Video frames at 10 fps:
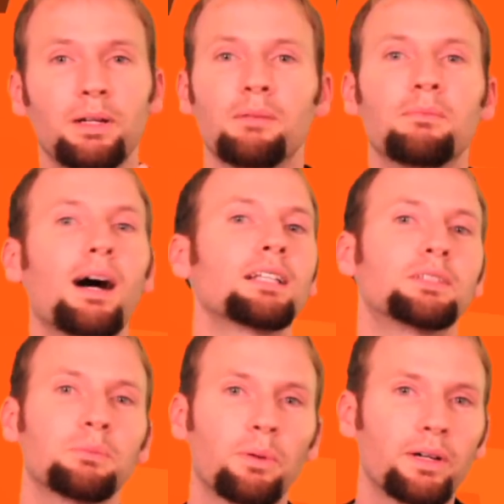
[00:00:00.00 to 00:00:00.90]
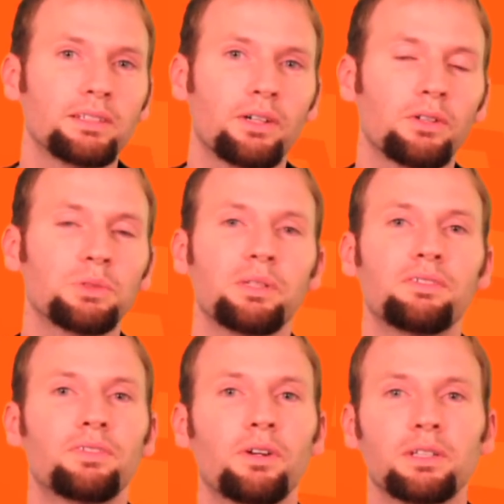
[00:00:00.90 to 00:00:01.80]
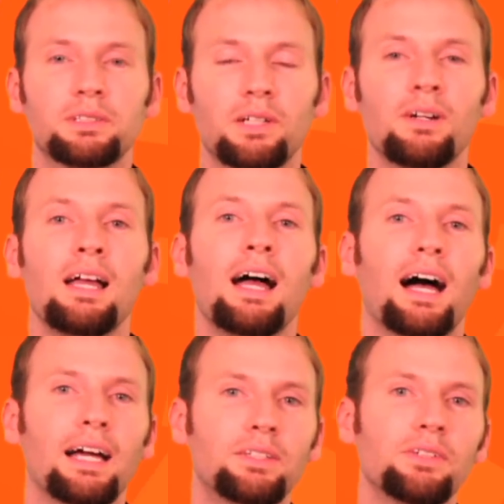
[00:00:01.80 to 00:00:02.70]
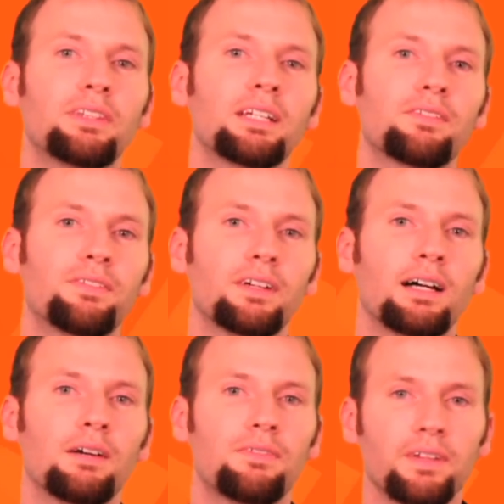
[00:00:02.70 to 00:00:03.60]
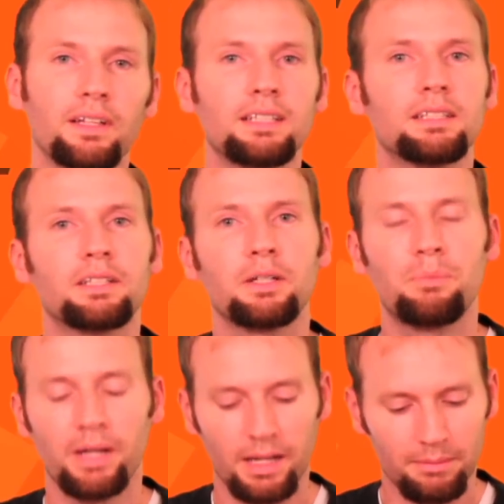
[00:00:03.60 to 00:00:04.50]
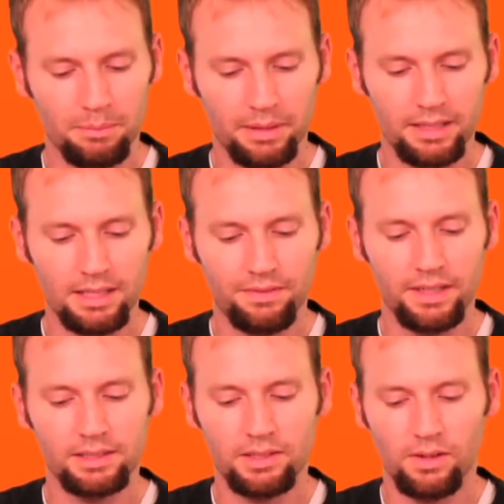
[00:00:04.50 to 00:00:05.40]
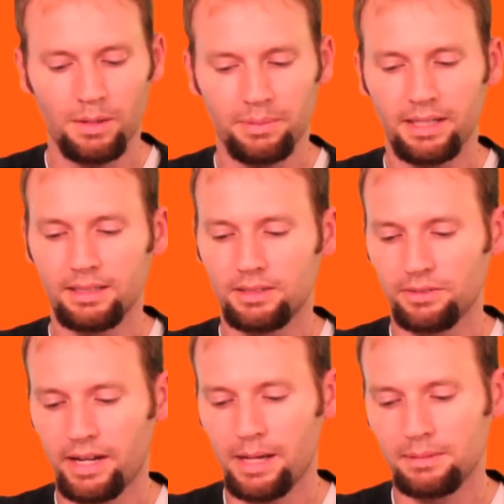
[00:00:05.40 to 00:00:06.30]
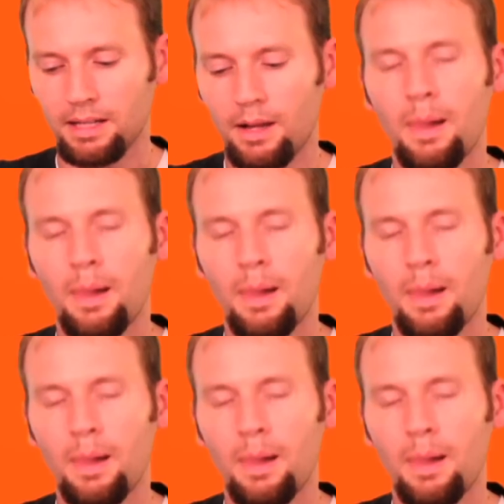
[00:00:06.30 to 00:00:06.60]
put up monster point totals week four, so I do think uh, Philly's a good pickup and play defense going up against the Rams.